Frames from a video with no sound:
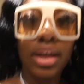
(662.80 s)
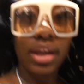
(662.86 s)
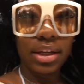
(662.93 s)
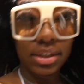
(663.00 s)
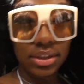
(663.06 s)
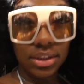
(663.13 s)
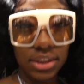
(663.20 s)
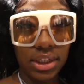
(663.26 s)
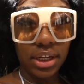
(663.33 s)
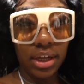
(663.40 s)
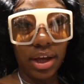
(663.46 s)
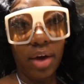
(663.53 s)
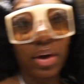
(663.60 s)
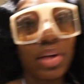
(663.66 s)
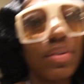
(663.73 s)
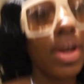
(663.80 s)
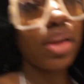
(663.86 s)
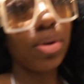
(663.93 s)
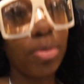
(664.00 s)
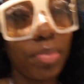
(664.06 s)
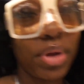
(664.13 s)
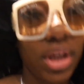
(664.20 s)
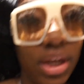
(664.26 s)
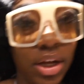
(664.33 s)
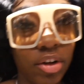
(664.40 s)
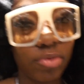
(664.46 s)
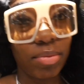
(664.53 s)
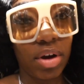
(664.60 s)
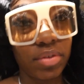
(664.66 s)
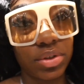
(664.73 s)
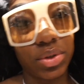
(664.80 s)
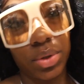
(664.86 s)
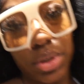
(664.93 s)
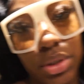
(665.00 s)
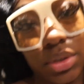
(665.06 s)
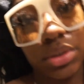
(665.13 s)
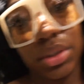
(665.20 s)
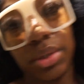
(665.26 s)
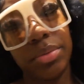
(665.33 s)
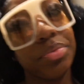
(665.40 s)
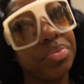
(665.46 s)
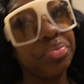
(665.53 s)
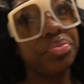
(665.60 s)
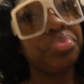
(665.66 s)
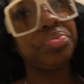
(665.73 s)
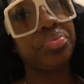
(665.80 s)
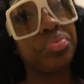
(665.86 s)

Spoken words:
And yeah, I'll give you a little peek of my resort. Hold on.